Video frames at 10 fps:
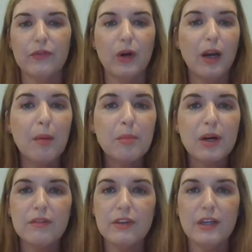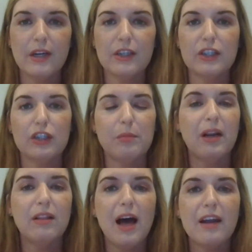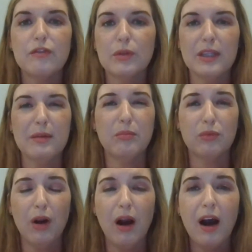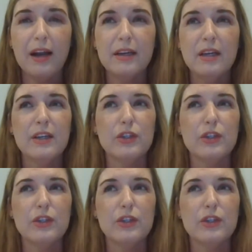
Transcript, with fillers: for a number of years, there's been a lot of really broad,